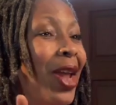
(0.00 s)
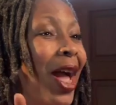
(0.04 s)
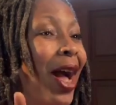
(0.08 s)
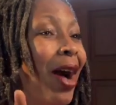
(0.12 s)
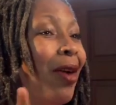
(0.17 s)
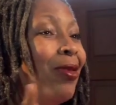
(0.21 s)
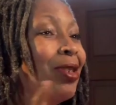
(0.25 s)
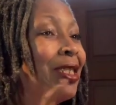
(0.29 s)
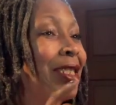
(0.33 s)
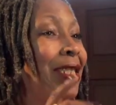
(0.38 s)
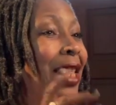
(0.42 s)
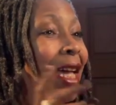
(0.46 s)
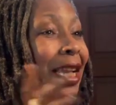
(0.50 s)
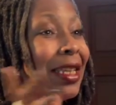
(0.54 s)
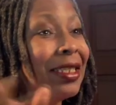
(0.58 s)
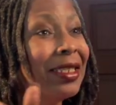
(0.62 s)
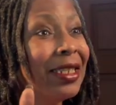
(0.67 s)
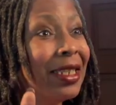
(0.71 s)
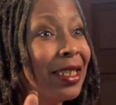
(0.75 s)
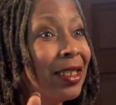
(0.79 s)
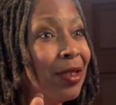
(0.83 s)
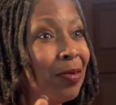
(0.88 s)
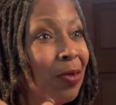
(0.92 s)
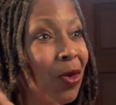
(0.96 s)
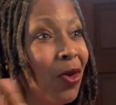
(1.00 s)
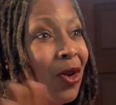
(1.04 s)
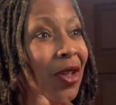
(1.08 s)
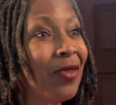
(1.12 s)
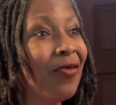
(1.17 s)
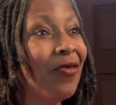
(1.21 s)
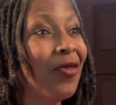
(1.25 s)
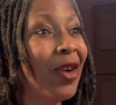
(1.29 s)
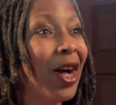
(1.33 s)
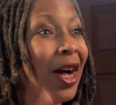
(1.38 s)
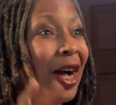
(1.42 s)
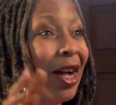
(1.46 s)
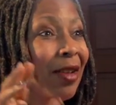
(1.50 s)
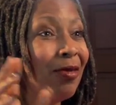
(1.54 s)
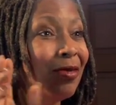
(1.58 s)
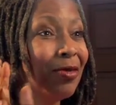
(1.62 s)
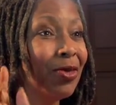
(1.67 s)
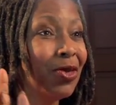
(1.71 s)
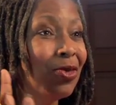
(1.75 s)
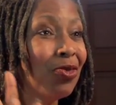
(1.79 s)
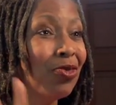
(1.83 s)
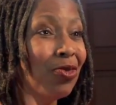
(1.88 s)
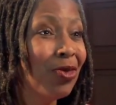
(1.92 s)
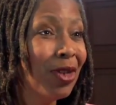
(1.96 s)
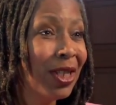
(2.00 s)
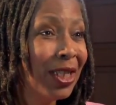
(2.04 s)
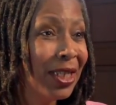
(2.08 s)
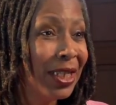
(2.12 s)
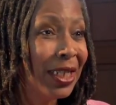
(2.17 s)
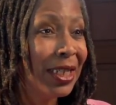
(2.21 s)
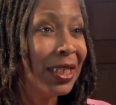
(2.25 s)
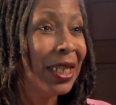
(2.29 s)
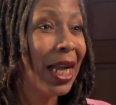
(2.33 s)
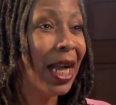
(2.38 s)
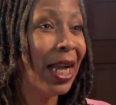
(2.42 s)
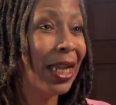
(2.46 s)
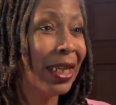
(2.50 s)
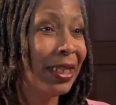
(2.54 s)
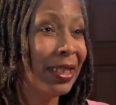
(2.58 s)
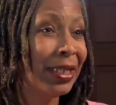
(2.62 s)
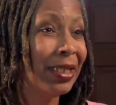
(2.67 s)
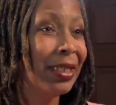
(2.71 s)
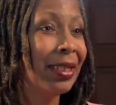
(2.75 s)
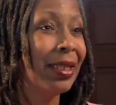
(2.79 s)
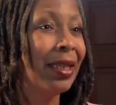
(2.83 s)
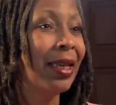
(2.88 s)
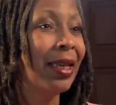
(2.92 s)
now it's like 6.5. It's really nice.